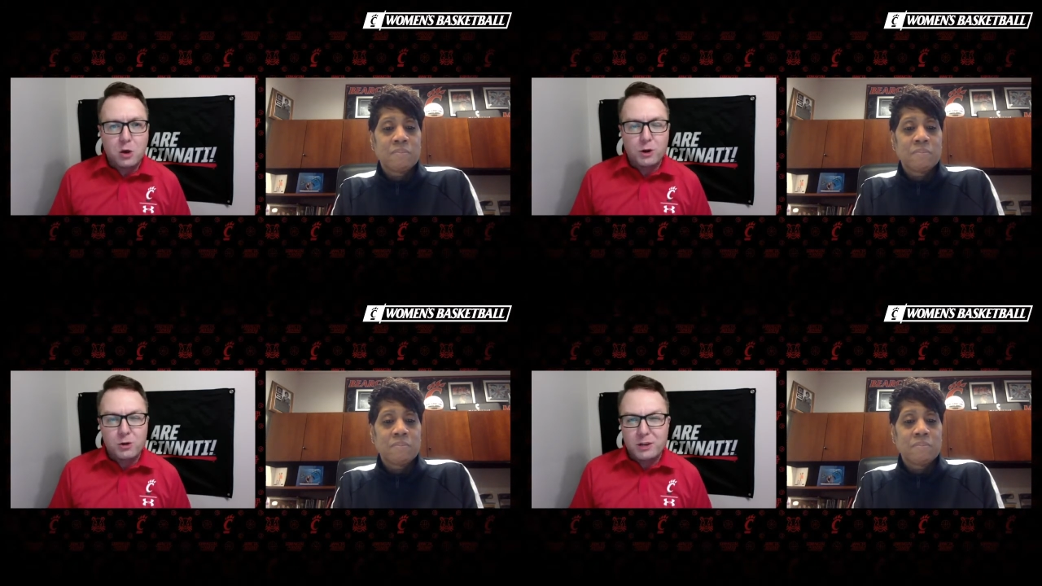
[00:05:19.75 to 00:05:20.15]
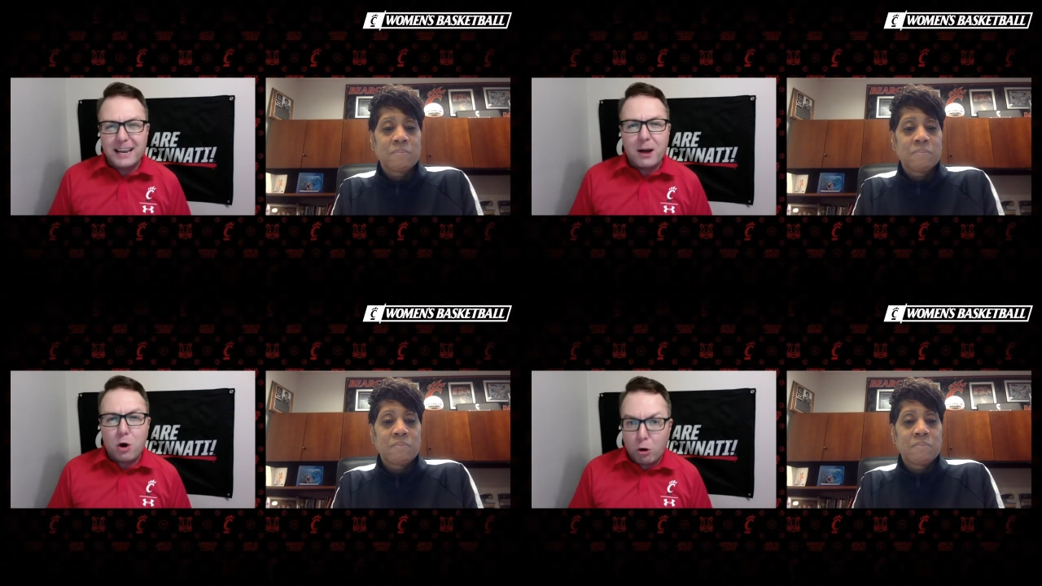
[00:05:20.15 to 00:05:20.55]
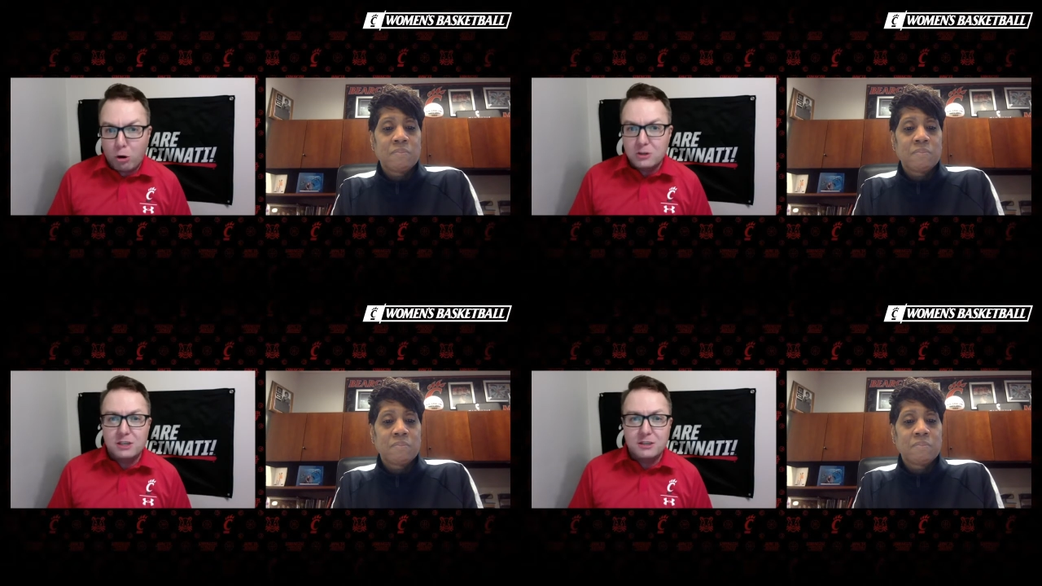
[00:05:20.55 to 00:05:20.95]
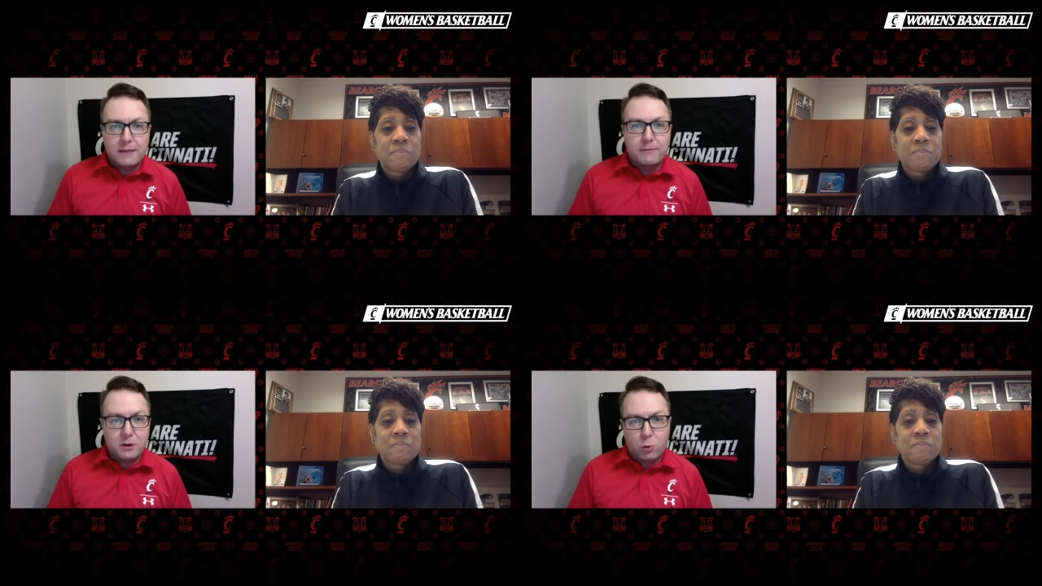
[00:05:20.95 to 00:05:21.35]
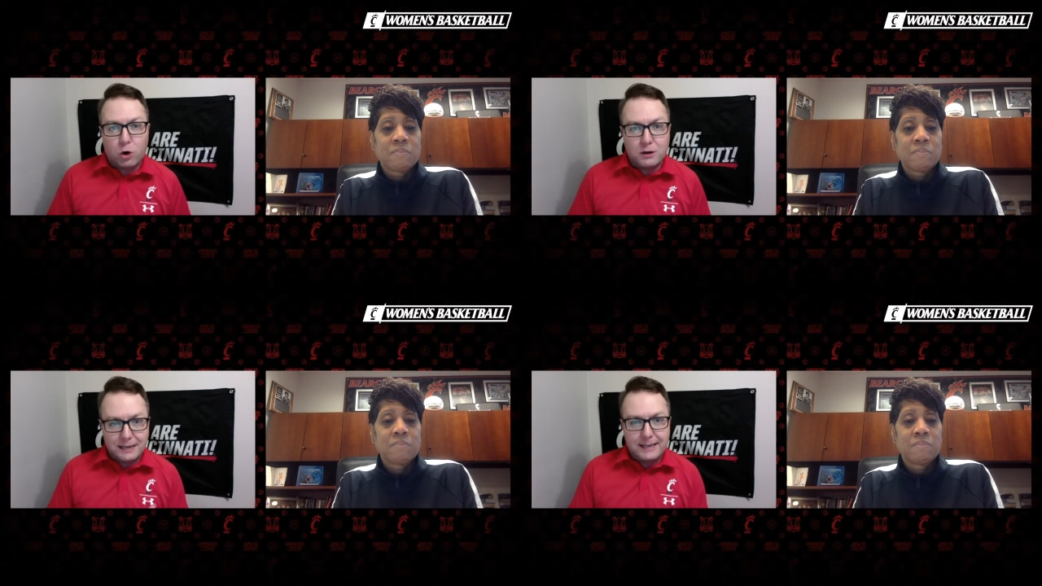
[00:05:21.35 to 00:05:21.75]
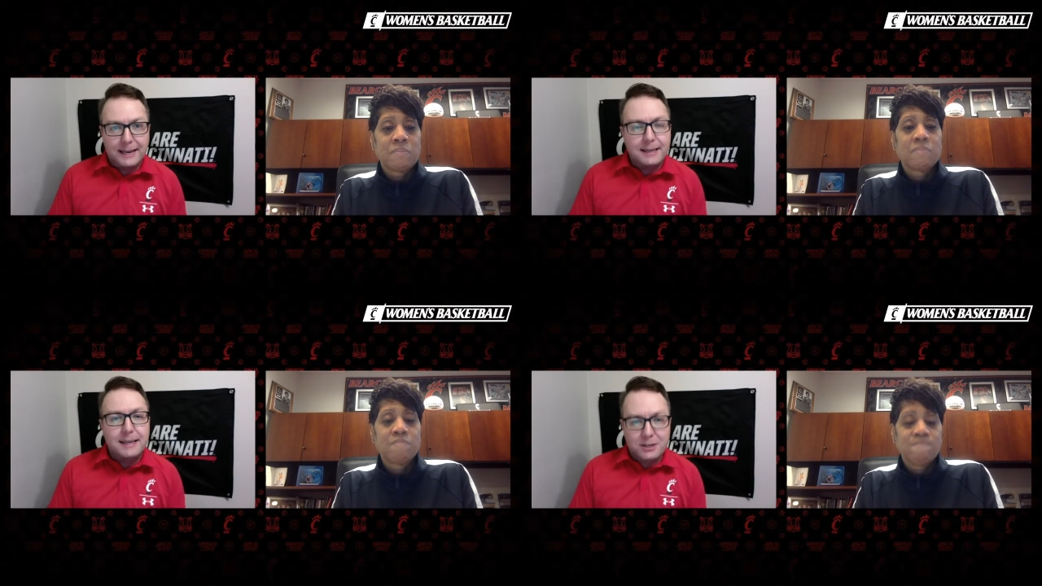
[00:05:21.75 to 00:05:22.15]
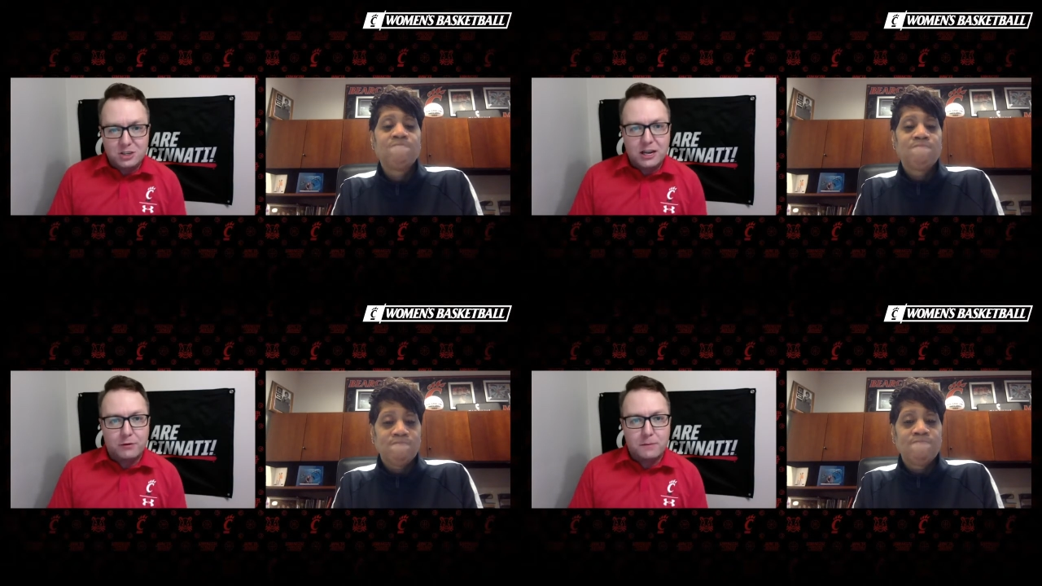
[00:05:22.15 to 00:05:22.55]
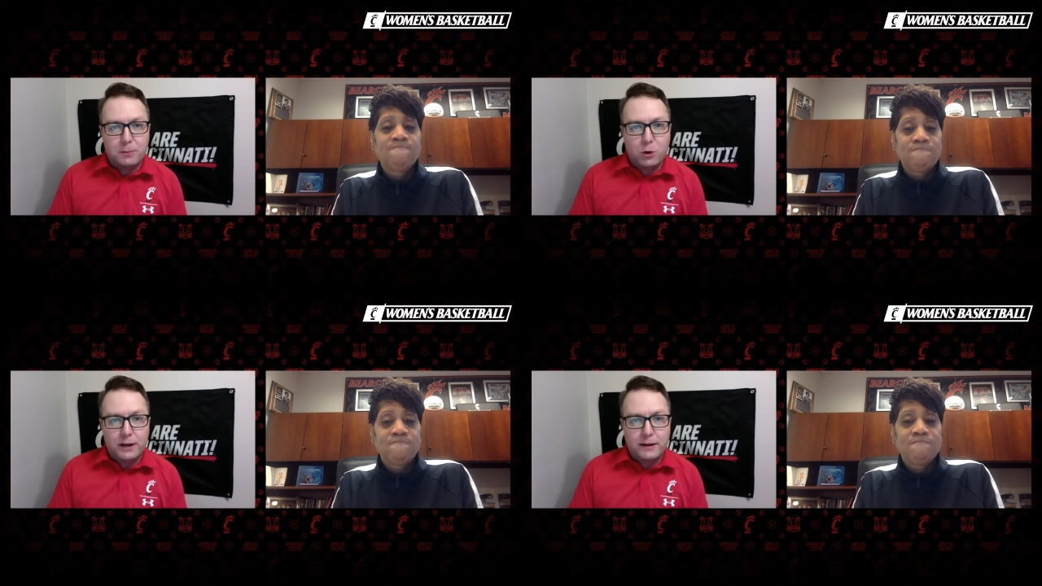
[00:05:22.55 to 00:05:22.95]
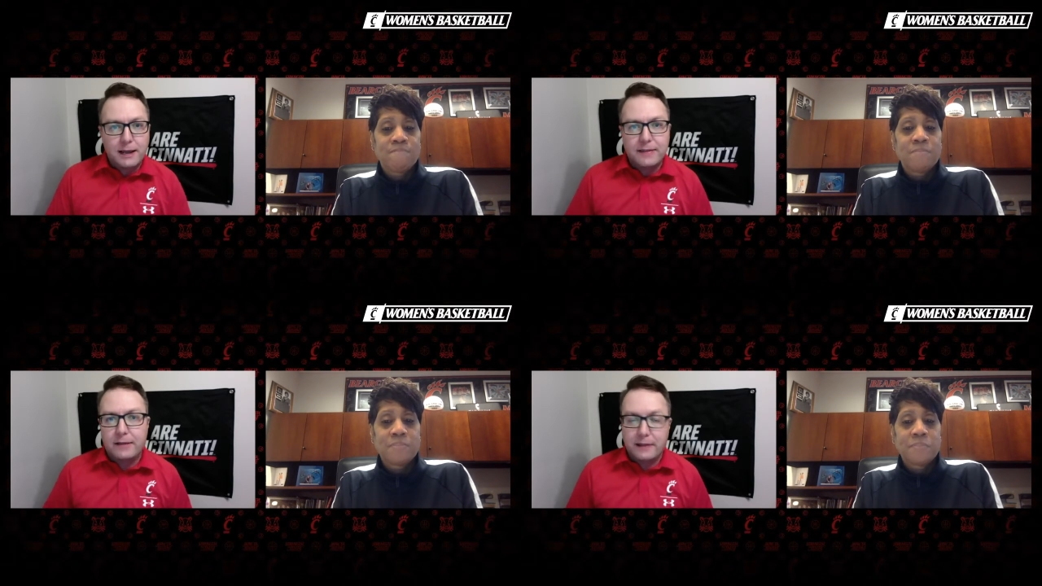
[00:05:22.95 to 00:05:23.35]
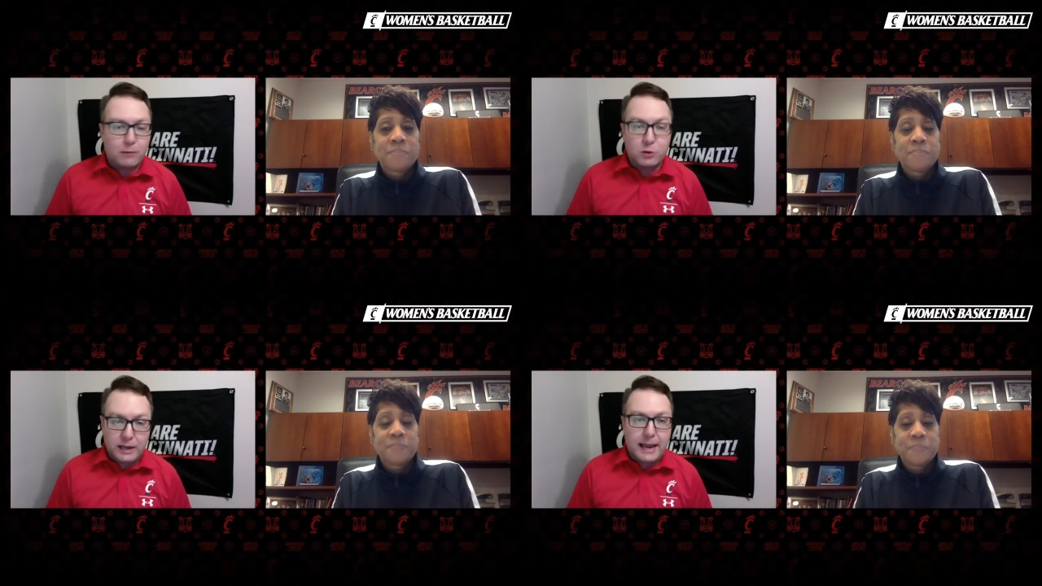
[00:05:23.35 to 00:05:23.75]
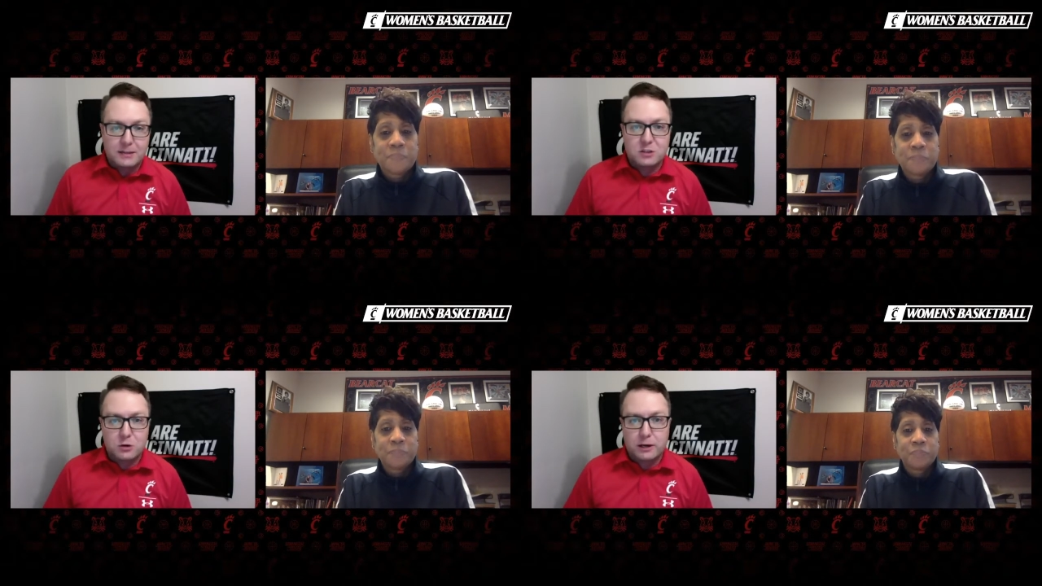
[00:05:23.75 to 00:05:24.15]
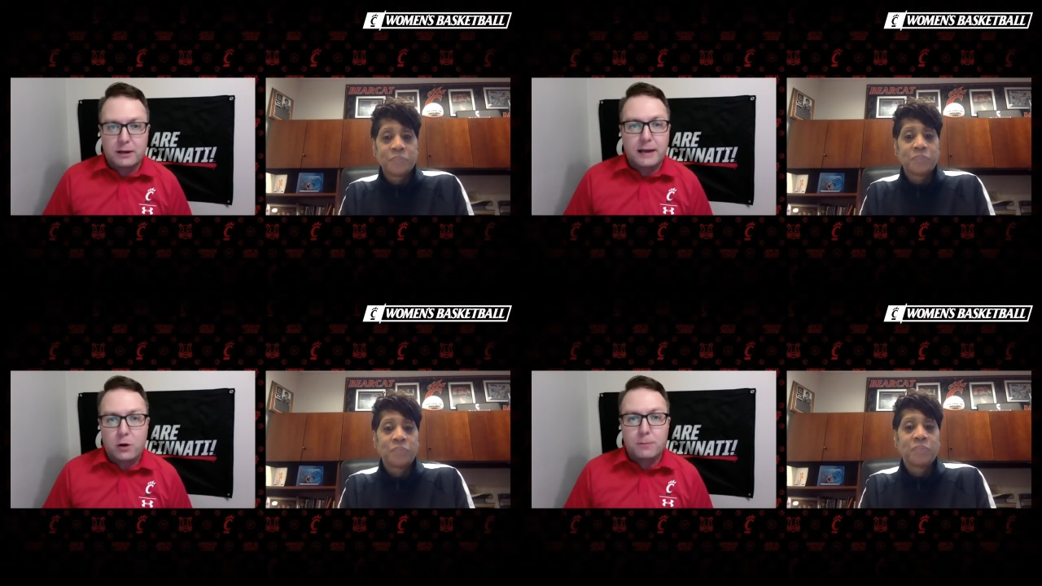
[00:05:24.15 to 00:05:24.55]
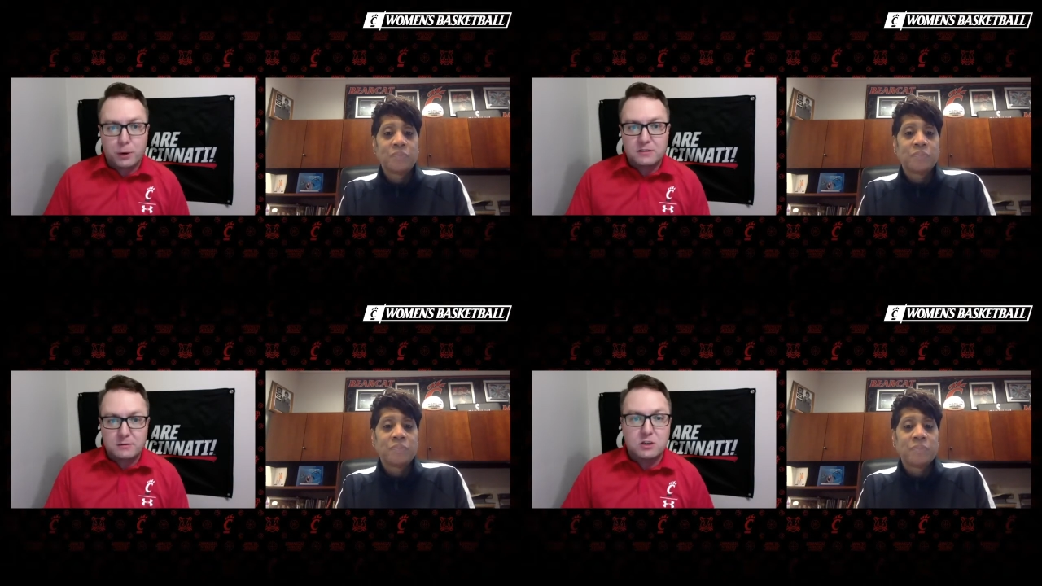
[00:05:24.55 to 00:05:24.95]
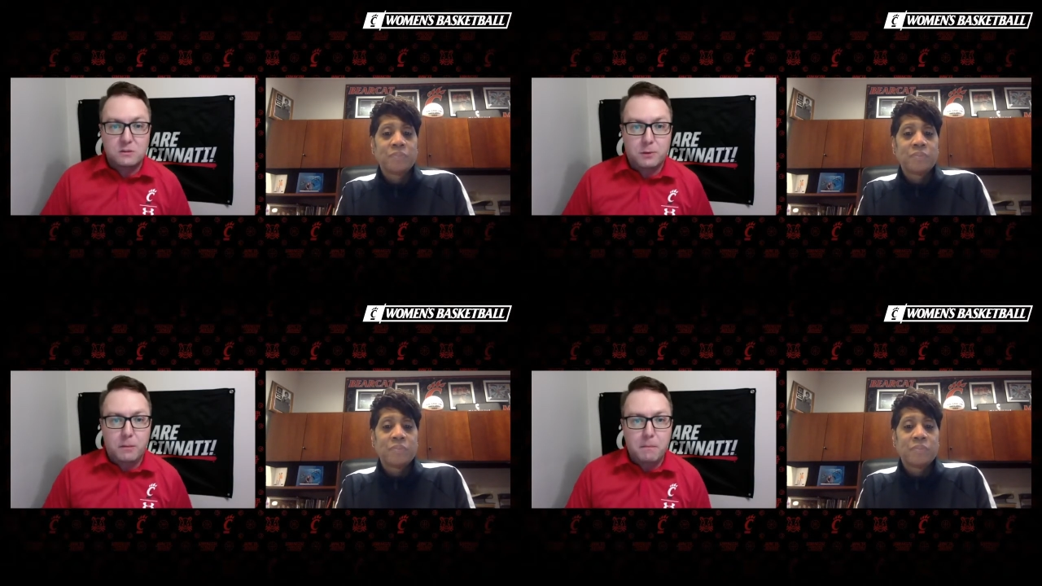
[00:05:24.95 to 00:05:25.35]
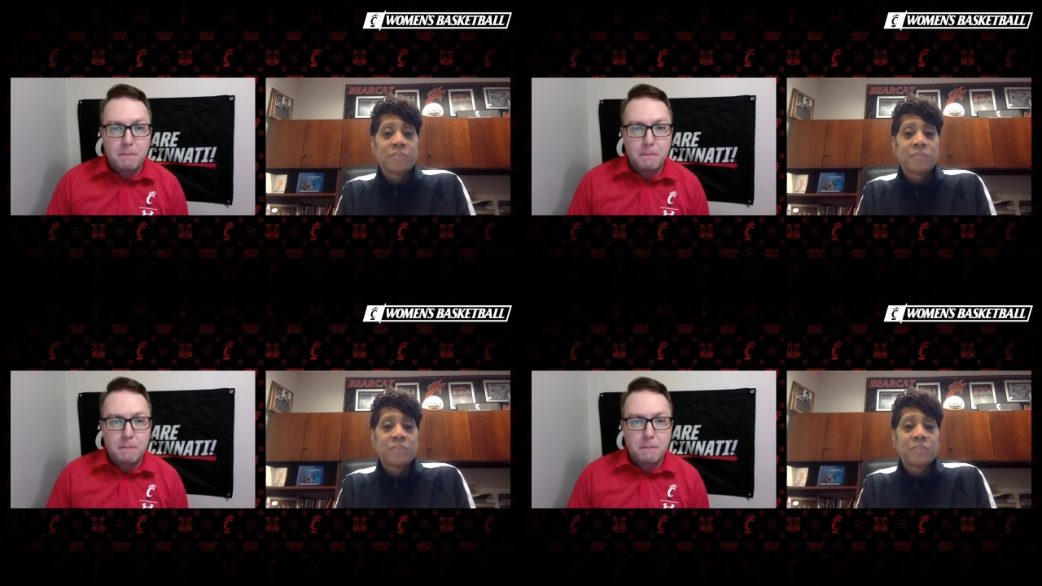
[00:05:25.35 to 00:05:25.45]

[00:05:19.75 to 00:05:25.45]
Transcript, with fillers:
Speaker 1: when you look at how hard she's having to work to get each and every point, that that really adds to it and how impressive she's been.